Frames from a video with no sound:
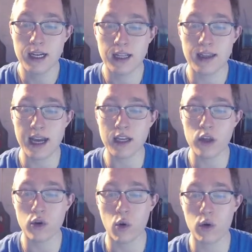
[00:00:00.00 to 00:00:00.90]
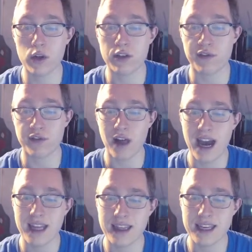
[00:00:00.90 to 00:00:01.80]
Then you're going to
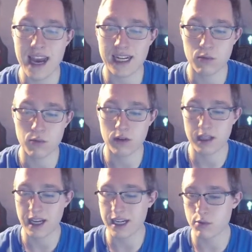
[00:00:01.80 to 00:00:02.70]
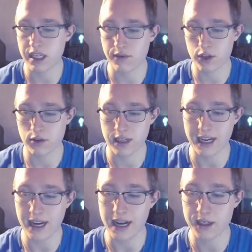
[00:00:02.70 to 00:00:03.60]
flat the X receiver, your tight
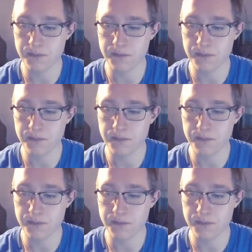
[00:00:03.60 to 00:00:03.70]
end.